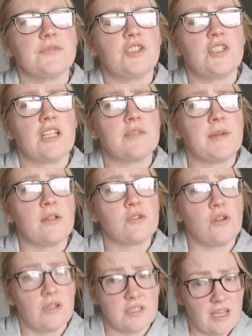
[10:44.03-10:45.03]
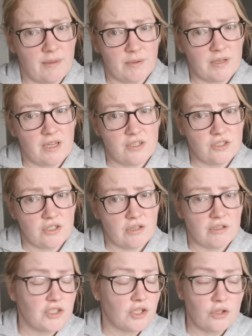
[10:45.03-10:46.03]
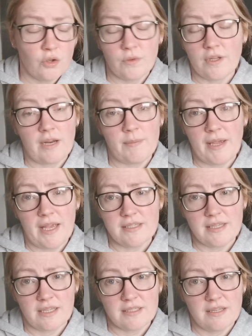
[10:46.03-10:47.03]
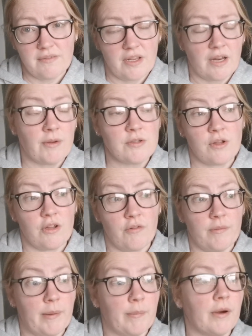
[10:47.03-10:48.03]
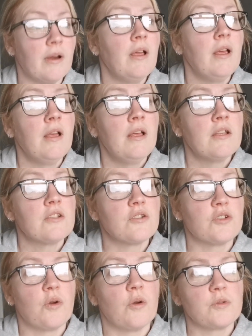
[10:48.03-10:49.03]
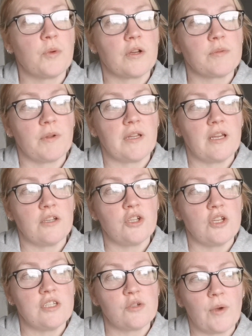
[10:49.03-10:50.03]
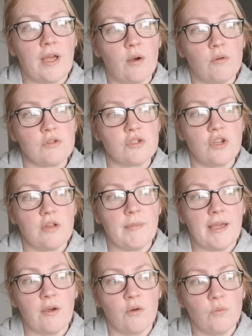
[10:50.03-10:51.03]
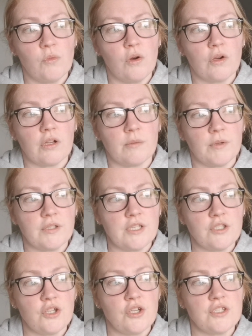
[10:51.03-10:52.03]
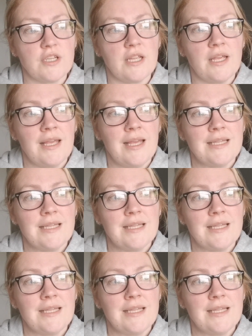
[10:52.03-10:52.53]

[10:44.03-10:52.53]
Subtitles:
She tells me this all the time, but she'll know that I'm in my head, like I said, anyway, she'll not remember. So she always works Monday and Tuesday, so I always do my own walk on a Monday and Tuesday.